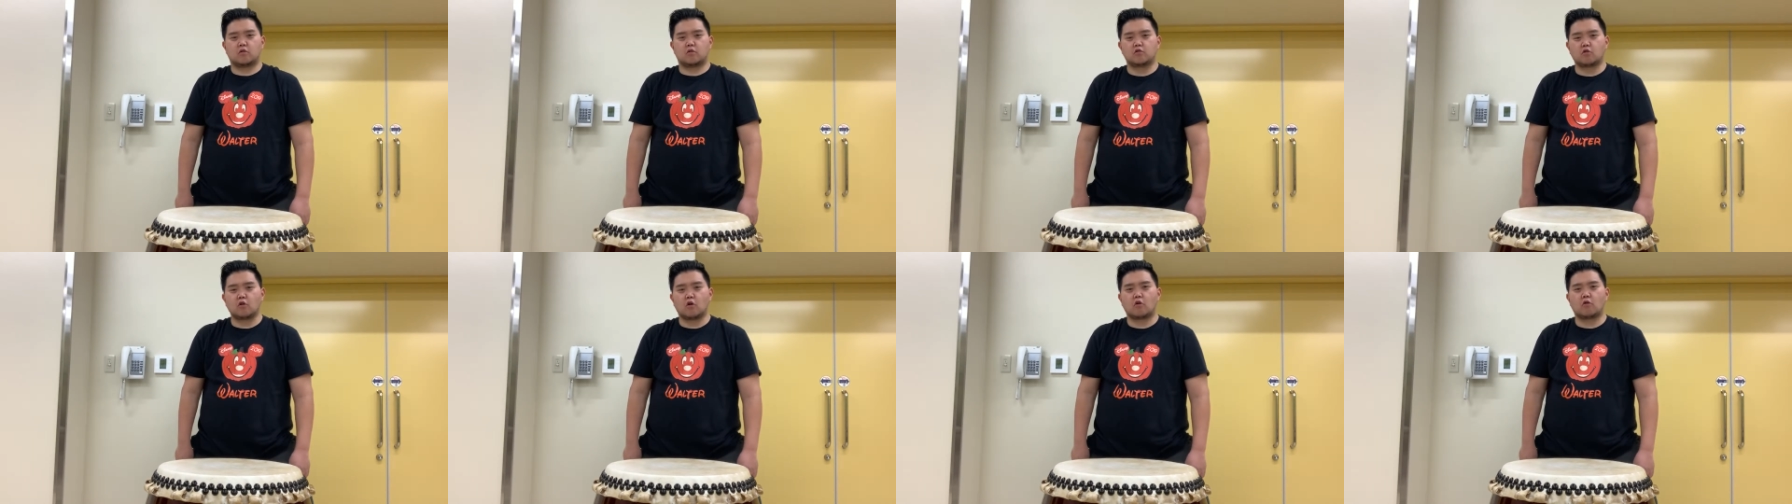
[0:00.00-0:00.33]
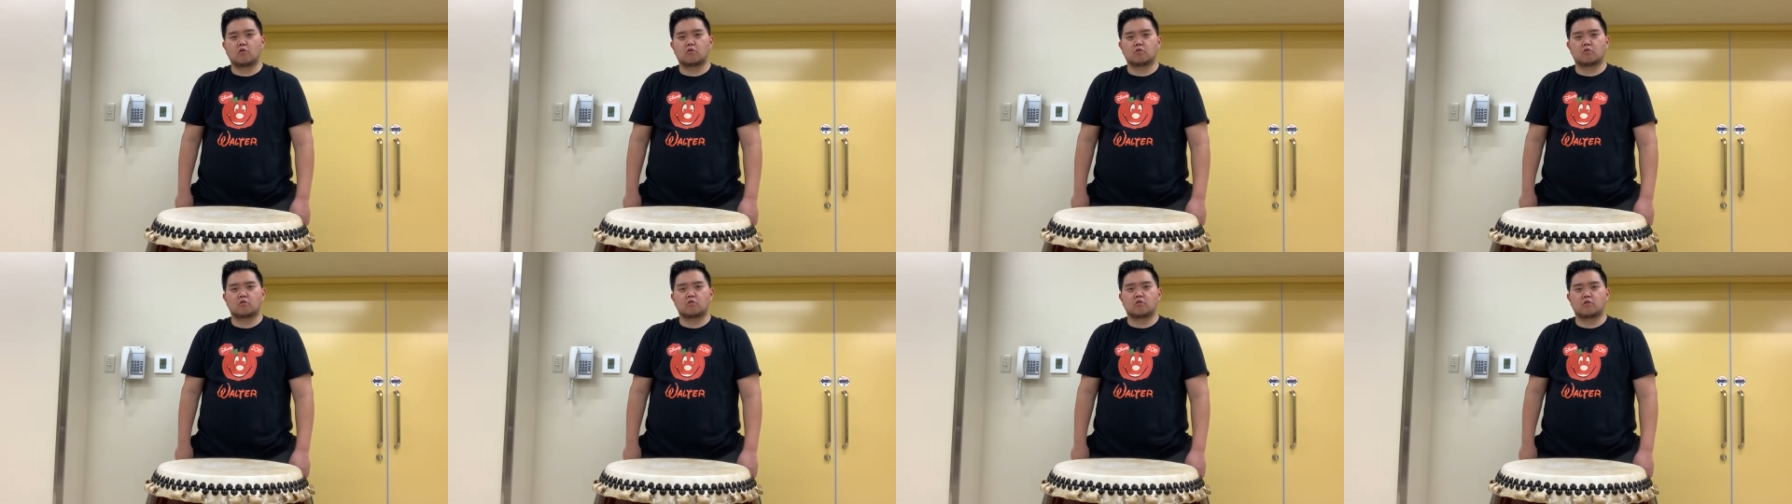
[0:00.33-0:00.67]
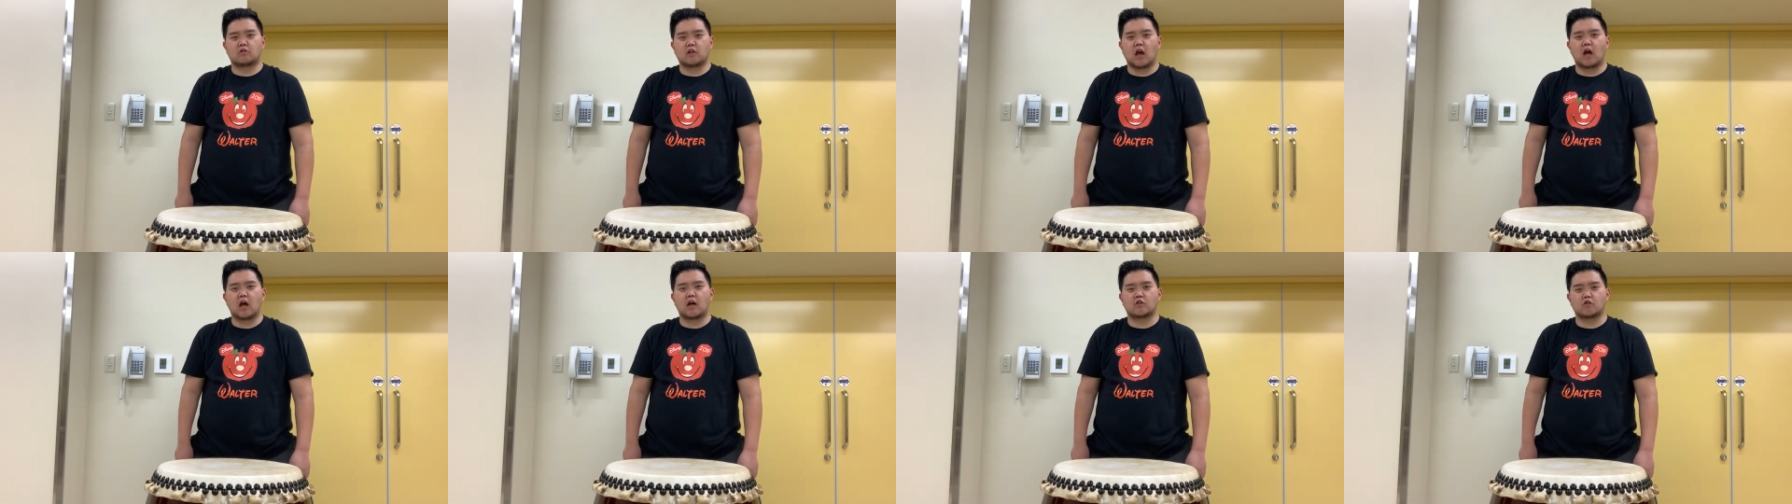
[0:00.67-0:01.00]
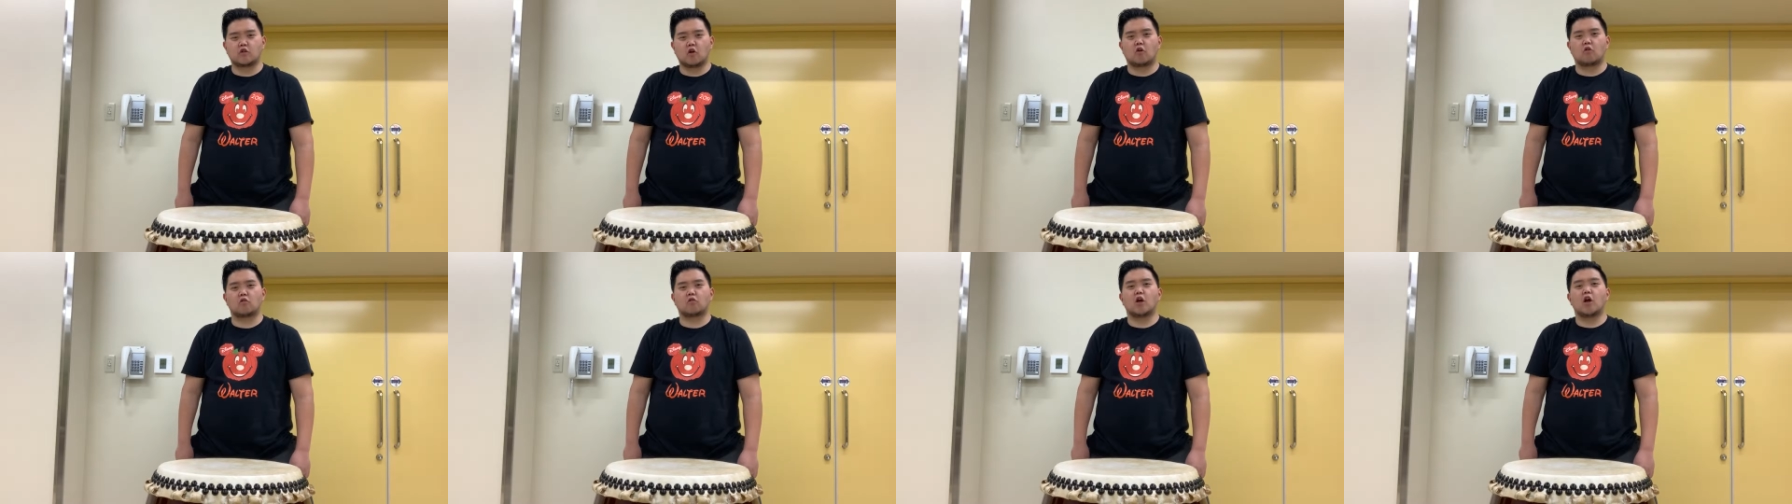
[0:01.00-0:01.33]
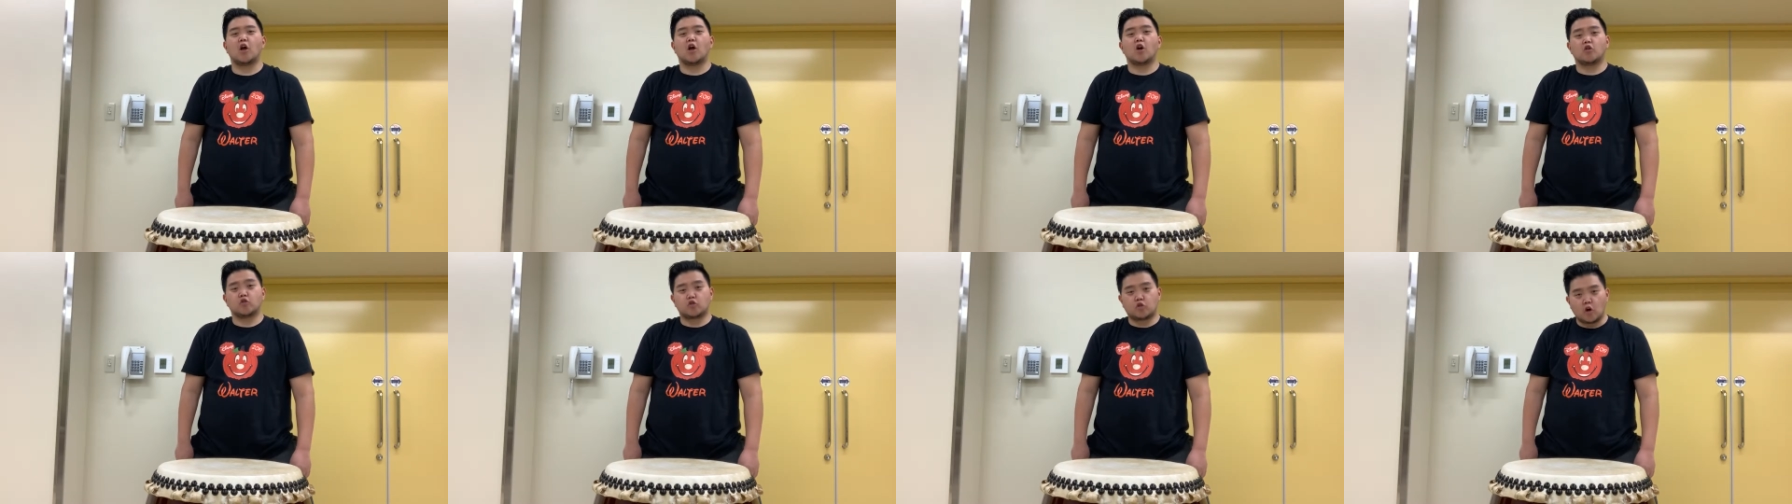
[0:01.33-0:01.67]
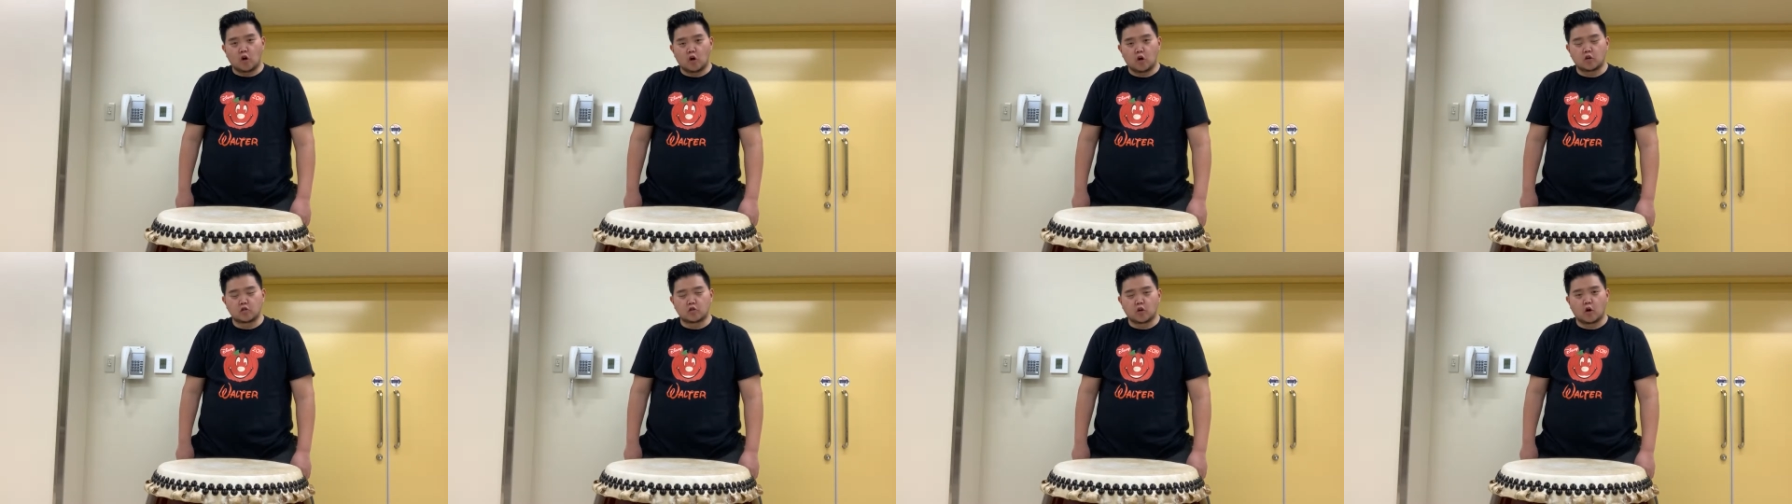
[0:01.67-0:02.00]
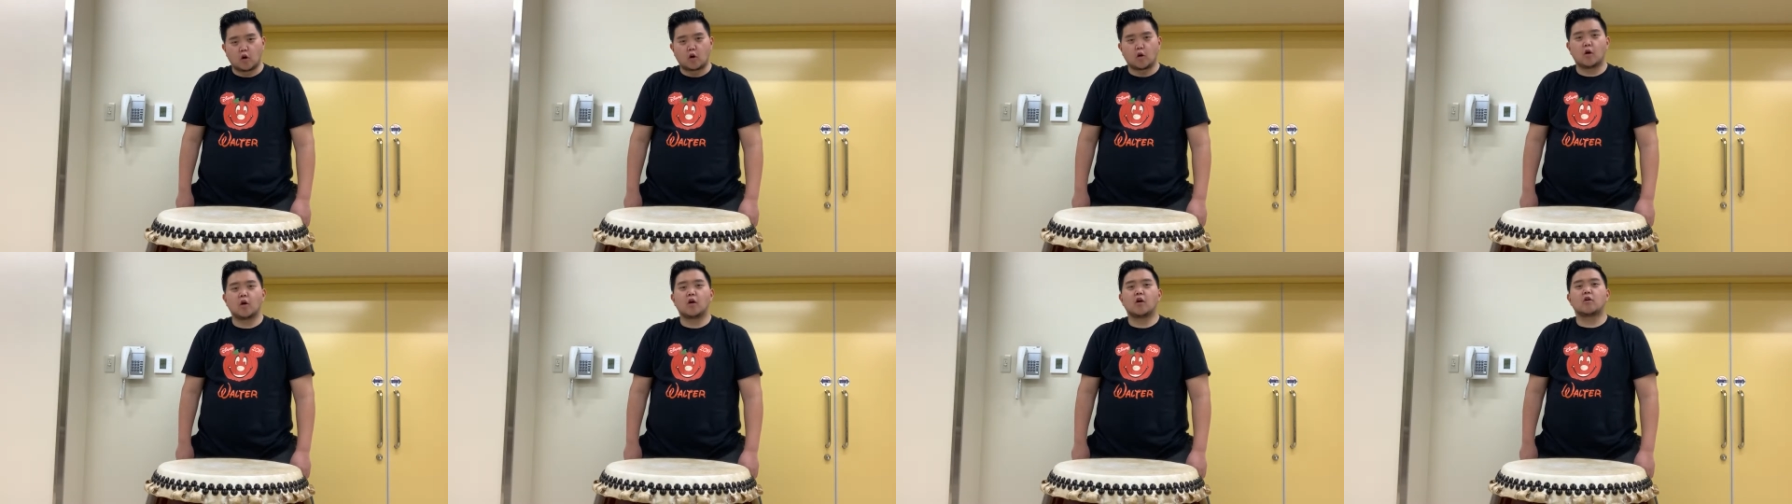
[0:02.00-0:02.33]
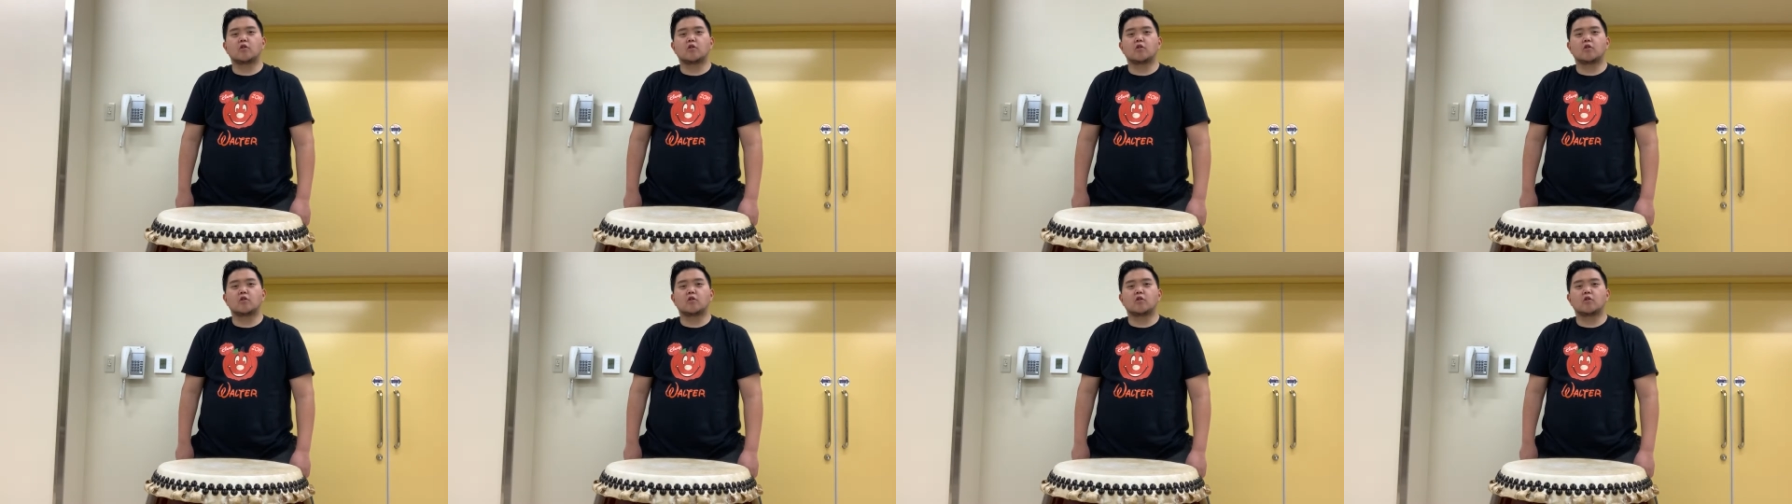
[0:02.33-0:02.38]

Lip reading: don, da, don, do, do,